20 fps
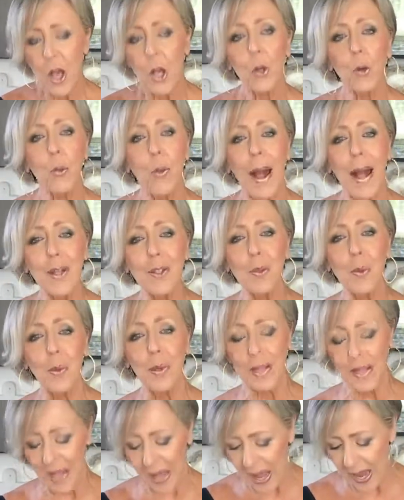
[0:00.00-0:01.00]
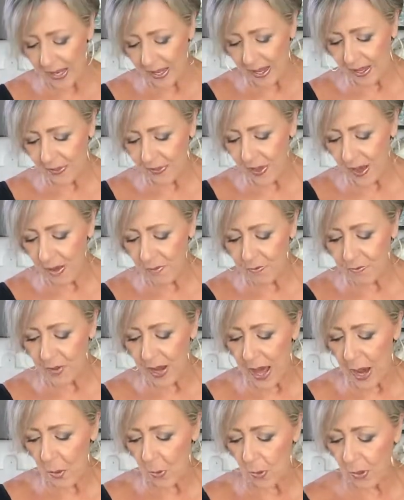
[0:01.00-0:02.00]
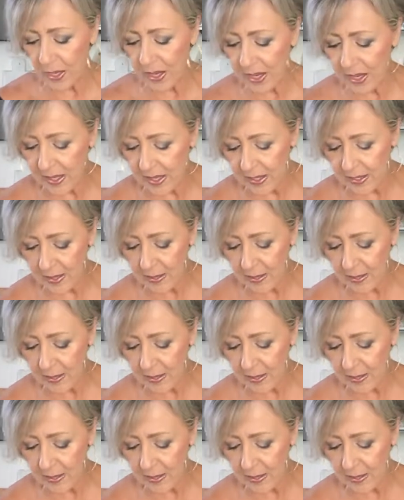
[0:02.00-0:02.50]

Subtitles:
gradually adding that flour in.